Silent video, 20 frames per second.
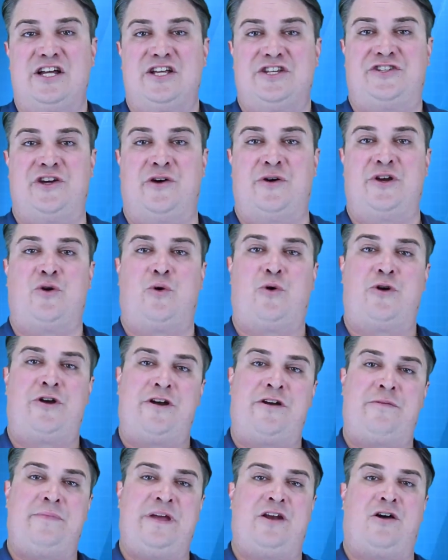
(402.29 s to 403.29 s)
So in
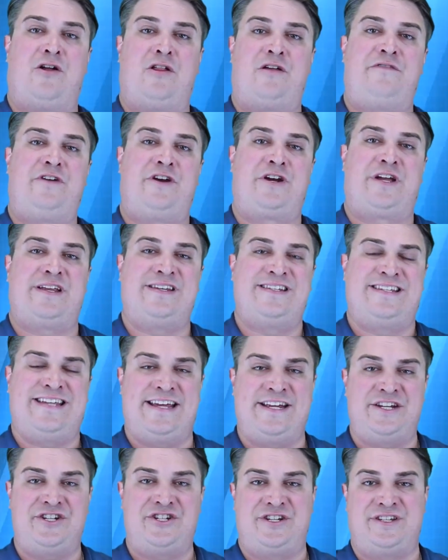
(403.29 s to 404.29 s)
order to meet all of your
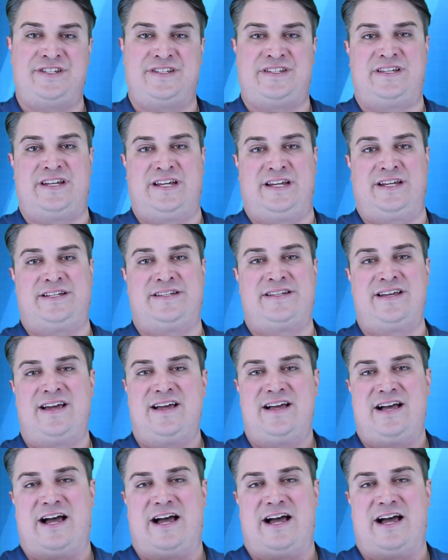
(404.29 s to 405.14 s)
contingencies,